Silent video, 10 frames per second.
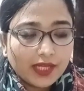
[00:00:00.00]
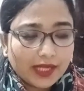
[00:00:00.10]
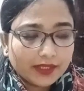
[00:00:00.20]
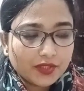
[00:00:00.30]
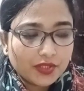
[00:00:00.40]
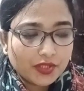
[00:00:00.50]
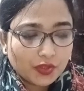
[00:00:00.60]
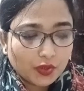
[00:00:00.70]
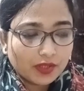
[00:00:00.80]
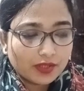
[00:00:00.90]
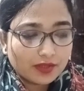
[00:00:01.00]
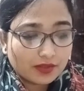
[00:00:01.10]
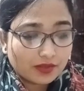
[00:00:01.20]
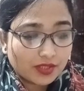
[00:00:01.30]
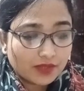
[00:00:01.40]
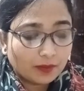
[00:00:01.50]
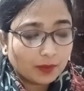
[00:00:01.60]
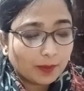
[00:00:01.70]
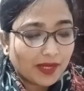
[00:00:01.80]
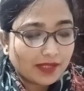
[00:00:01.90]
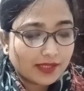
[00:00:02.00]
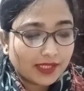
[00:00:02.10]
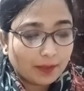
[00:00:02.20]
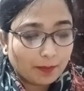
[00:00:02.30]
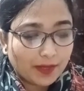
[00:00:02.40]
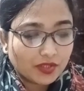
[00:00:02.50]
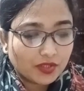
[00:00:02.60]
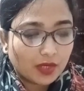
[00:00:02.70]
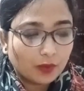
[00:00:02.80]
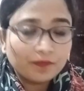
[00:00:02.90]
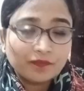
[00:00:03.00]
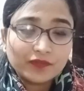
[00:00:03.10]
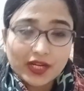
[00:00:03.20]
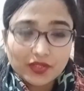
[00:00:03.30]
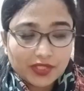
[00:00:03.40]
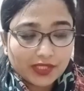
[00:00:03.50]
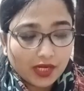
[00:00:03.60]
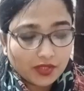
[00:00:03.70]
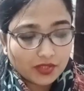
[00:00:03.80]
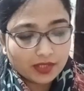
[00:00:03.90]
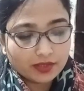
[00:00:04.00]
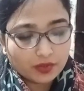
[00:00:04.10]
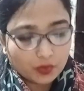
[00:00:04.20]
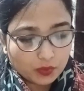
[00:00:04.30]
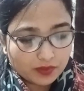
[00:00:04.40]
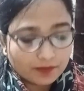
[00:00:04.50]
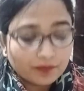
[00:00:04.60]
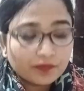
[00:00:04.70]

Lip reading: And then she took her scissors from the basket and bent down, and she cut another rose.